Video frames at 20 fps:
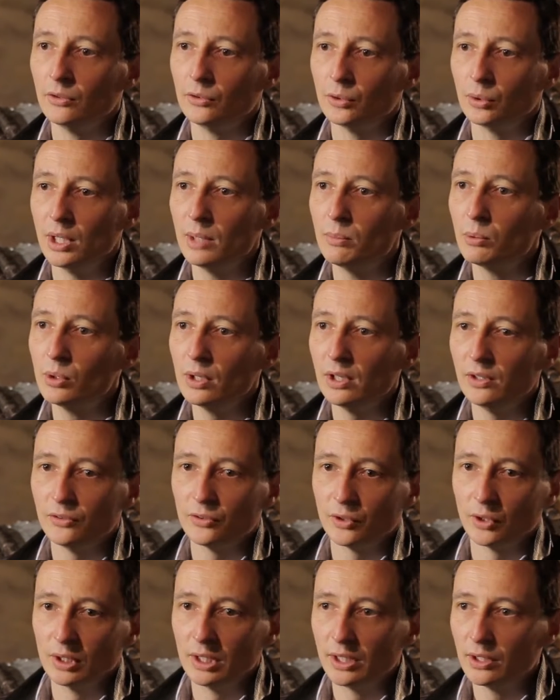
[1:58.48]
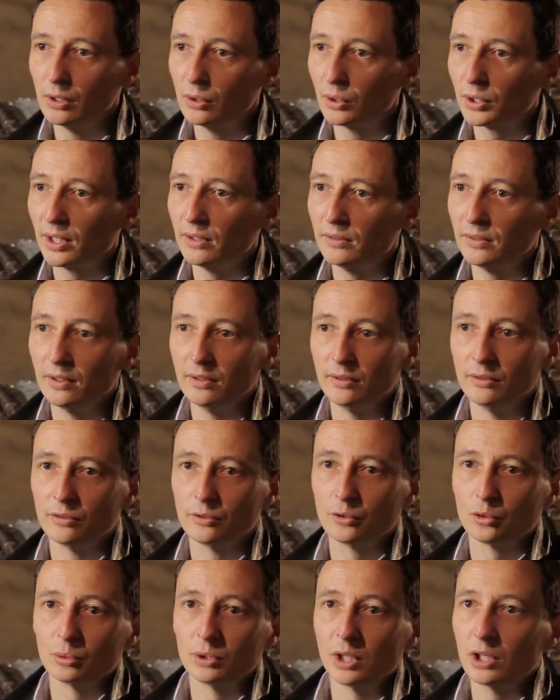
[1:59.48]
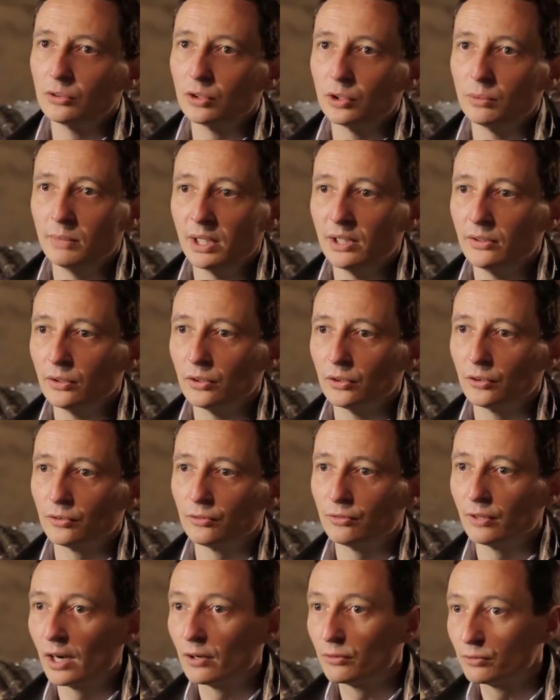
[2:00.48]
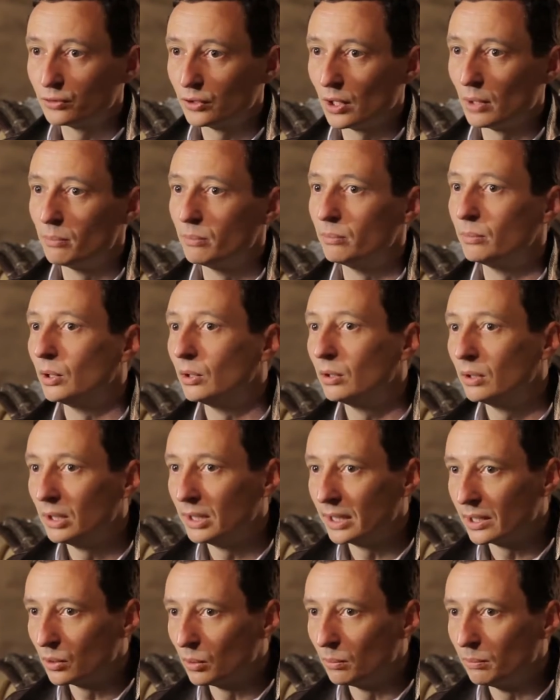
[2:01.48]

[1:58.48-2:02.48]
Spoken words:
So Les Brûlés, it's only located 300 meters far from Les